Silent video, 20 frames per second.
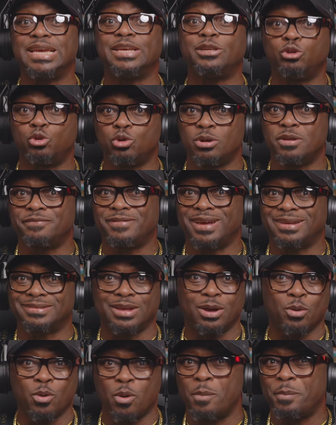is
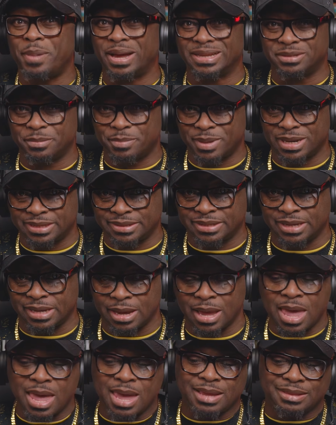universal compatibility.
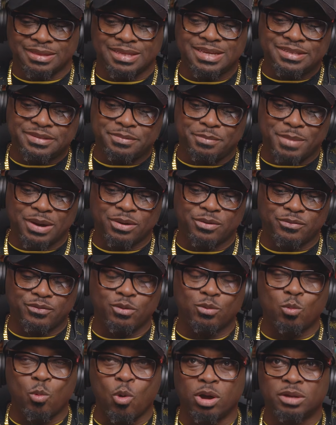This
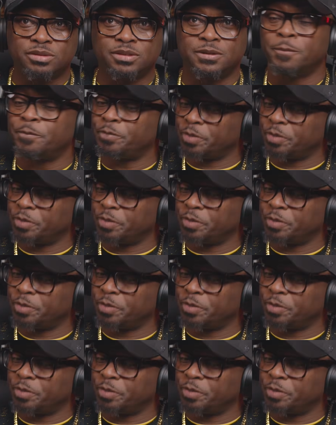microphone works